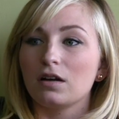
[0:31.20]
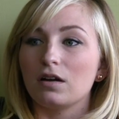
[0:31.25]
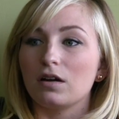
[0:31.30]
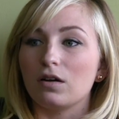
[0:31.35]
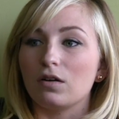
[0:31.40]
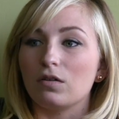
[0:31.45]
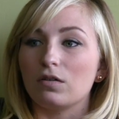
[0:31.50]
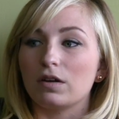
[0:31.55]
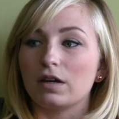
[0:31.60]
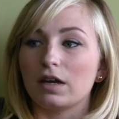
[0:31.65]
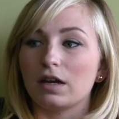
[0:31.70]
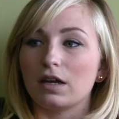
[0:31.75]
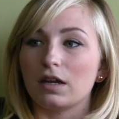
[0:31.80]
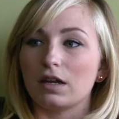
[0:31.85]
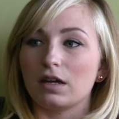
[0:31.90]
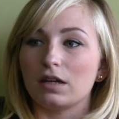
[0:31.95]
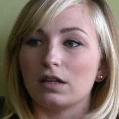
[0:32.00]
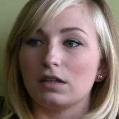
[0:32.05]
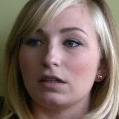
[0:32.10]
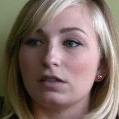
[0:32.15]

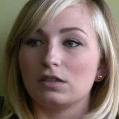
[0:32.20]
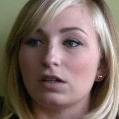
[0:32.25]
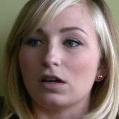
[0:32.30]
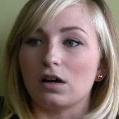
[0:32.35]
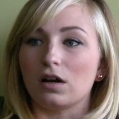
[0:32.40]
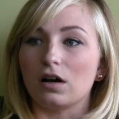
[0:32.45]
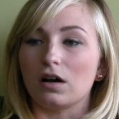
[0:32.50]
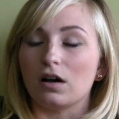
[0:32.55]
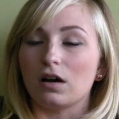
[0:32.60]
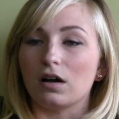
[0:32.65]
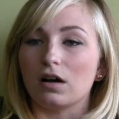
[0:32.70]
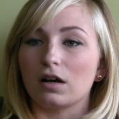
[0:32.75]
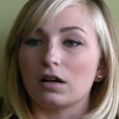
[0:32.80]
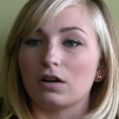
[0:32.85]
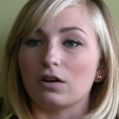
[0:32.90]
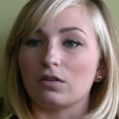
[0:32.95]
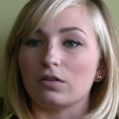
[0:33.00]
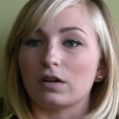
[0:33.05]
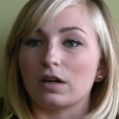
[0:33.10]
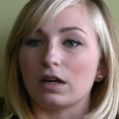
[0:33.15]
okay to
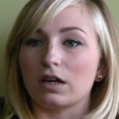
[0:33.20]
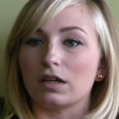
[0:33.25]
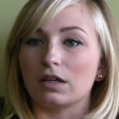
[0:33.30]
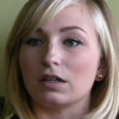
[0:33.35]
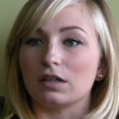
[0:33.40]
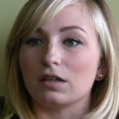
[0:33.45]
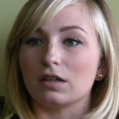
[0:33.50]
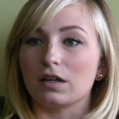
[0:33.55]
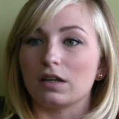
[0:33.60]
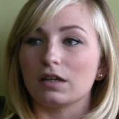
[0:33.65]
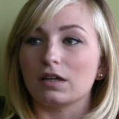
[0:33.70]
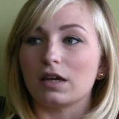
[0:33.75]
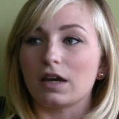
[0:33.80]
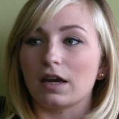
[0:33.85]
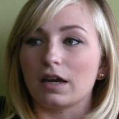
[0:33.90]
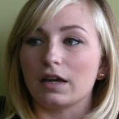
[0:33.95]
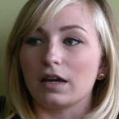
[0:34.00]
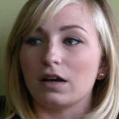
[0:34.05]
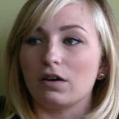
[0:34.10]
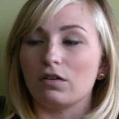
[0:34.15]
talk, okay to like
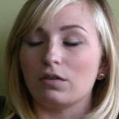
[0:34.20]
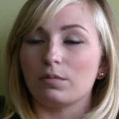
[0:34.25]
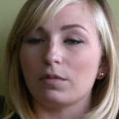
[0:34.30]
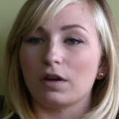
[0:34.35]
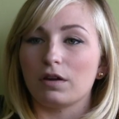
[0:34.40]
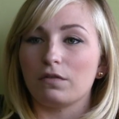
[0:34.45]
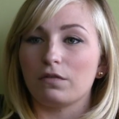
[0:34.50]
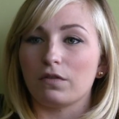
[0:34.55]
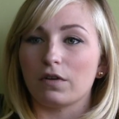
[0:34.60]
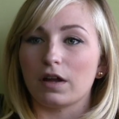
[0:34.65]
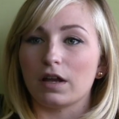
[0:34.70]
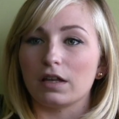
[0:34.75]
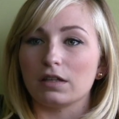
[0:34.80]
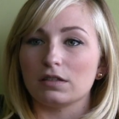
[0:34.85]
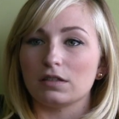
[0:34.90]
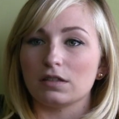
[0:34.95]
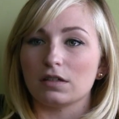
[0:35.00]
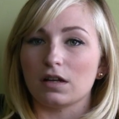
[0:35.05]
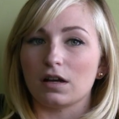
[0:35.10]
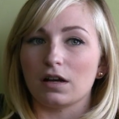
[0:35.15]
hang out with my
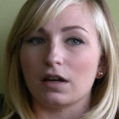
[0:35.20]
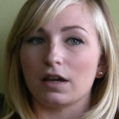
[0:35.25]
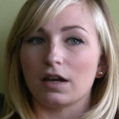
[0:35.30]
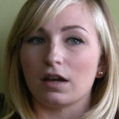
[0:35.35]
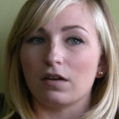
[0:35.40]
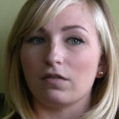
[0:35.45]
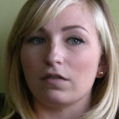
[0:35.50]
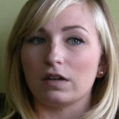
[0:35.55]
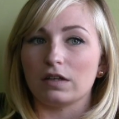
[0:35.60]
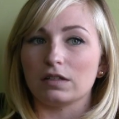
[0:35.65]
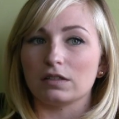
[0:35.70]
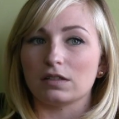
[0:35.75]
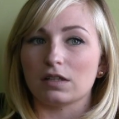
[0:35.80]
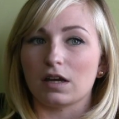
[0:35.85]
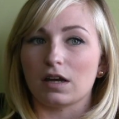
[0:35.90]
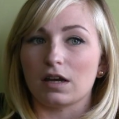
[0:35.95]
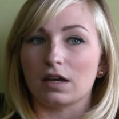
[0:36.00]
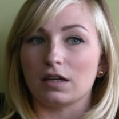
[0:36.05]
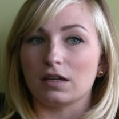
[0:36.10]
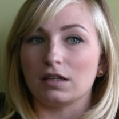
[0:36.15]
friends and not have
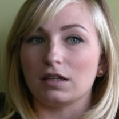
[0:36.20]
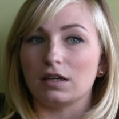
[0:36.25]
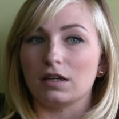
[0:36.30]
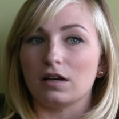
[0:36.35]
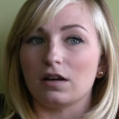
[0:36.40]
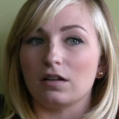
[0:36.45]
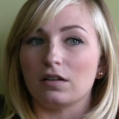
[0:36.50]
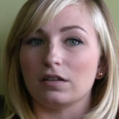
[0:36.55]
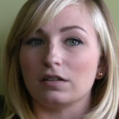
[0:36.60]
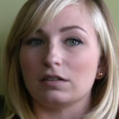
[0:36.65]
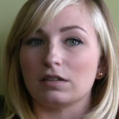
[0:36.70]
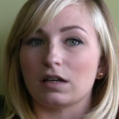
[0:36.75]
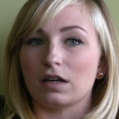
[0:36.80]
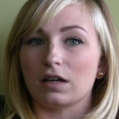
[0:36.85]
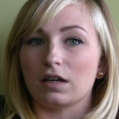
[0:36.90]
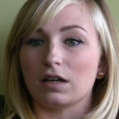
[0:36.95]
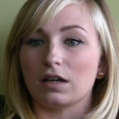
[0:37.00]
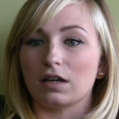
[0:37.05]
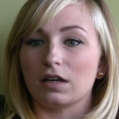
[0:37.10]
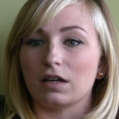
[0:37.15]
anxiety all the
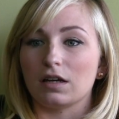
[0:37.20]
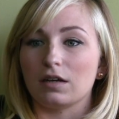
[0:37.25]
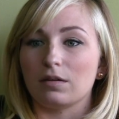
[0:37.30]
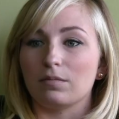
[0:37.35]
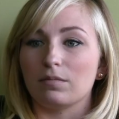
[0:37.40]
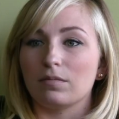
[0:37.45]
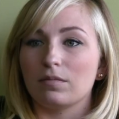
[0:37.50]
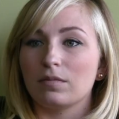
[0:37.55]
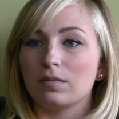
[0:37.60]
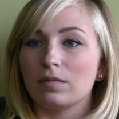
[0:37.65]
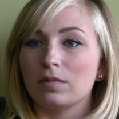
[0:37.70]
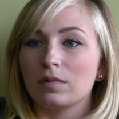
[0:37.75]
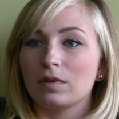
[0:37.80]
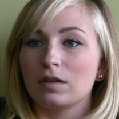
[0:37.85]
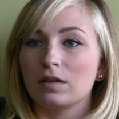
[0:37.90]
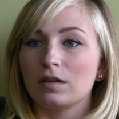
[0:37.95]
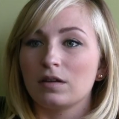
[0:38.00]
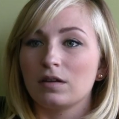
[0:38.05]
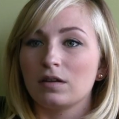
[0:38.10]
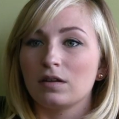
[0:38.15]
time.
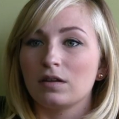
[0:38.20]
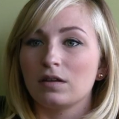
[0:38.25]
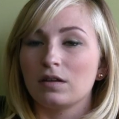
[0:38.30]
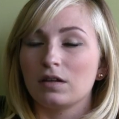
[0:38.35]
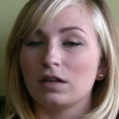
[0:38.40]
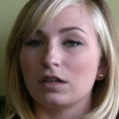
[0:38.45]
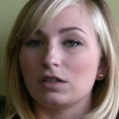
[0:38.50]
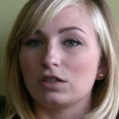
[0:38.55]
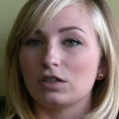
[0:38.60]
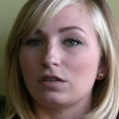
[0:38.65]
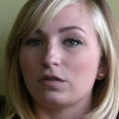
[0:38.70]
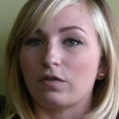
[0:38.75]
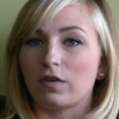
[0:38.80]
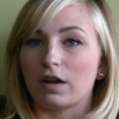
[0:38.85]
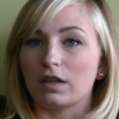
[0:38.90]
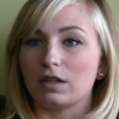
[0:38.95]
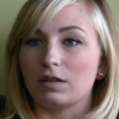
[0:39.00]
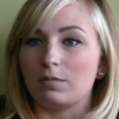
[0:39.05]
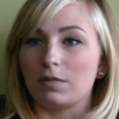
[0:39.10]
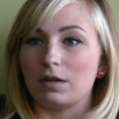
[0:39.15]
It just
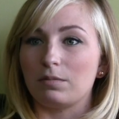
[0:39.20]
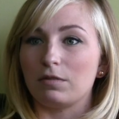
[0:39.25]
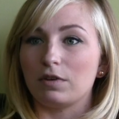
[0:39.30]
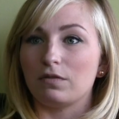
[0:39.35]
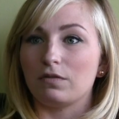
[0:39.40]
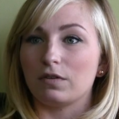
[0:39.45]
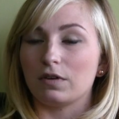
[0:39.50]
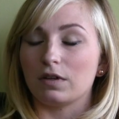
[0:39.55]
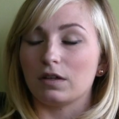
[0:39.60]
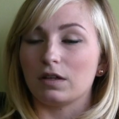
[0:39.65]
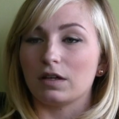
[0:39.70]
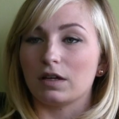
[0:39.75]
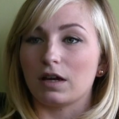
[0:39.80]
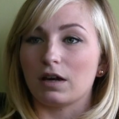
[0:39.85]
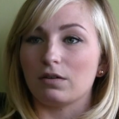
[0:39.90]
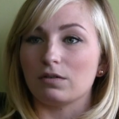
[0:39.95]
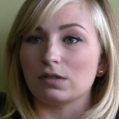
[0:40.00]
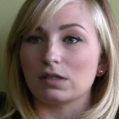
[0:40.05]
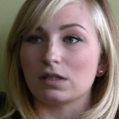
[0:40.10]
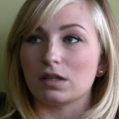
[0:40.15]
finally made me feel like
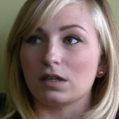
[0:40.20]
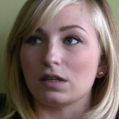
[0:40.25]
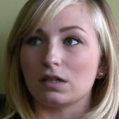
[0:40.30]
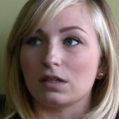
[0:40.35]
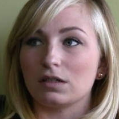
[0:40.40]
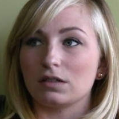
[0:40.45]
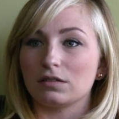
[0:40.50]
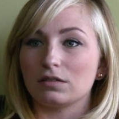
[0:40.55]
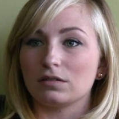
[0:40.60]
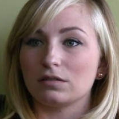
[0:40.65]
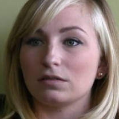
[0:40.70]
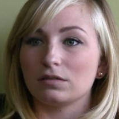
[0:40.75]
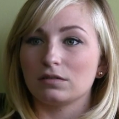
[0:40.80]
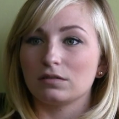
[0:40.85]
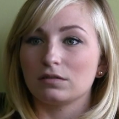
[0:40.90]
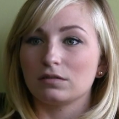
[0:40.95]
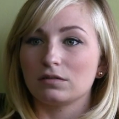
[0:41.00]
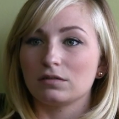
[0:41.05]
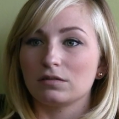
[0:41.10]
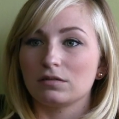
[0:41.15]
I was like
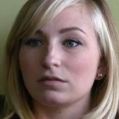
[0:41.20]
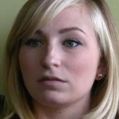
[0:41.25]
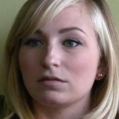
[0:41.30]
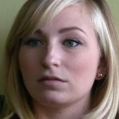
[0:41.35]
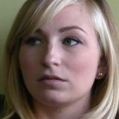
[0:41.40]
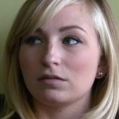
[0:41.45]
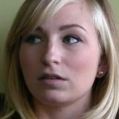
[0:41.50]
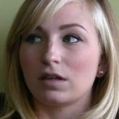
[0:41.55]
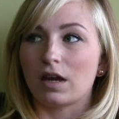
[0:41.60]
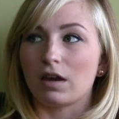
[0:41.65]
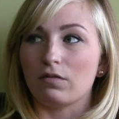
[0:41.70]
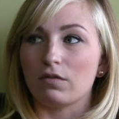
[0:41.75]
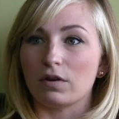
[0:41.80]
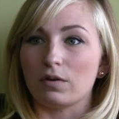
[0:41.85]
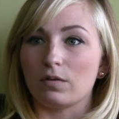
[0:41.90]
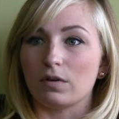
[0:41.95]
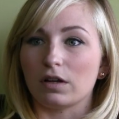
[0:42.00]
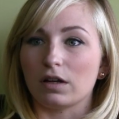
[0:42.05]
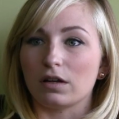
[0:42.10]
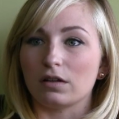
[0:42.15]

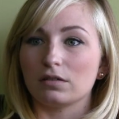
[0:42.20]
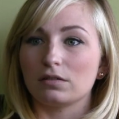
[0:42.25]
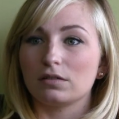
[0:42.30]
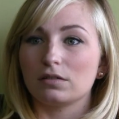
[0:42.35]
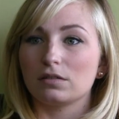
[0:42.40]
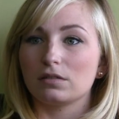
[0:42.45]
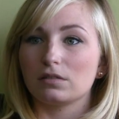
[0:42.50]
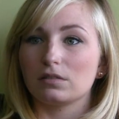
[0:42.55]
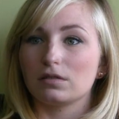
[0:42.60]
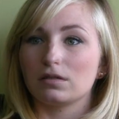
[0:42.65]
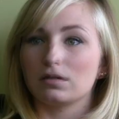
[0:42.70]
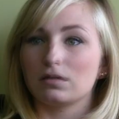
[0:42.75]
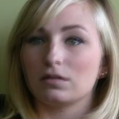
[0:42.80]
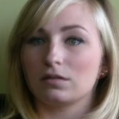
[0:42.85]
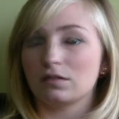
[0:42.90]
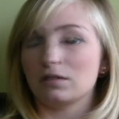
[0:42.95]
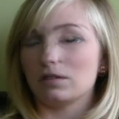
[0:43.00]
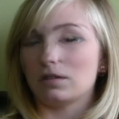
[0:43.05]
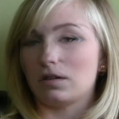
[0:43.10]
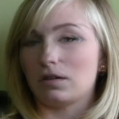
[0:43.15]
everyone else.
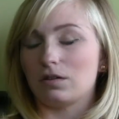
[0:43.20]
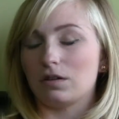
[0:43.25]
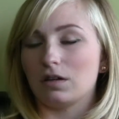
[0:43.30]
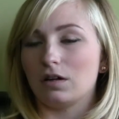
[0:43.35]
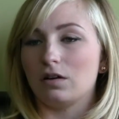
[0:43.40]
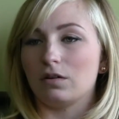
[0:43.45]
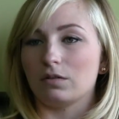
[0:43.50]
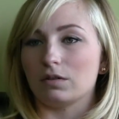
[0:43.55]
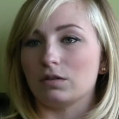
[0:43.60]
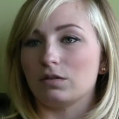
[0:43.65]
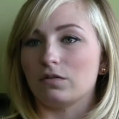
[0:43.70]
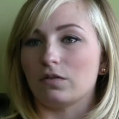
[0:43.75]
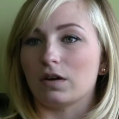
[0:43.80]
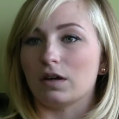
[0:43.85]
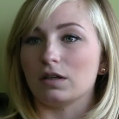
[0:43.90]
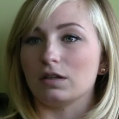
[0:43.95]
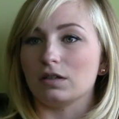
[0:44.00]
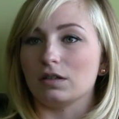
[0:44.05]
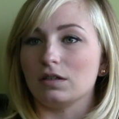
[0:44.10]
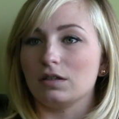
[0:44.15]
You can always
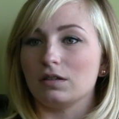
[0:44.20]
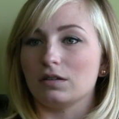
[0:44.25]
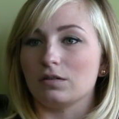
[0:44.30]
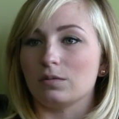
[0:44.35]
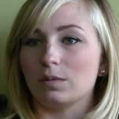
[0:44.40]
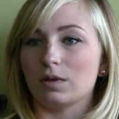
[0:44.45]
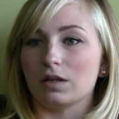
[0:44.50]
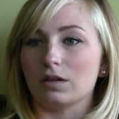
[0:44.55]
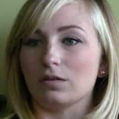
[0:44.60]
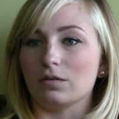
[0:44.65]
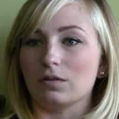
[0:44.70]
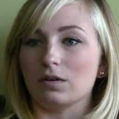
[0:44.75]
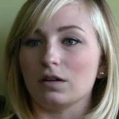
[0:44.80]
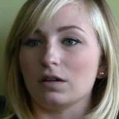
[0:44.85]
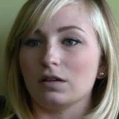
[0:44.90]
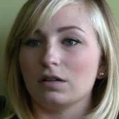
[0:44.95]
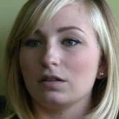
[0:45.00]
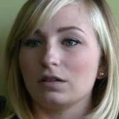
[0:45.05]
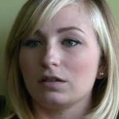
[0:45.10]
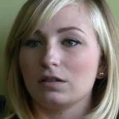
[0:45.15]
find it no matter
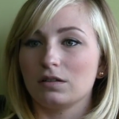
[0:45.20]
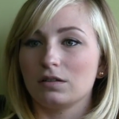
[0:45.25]
what.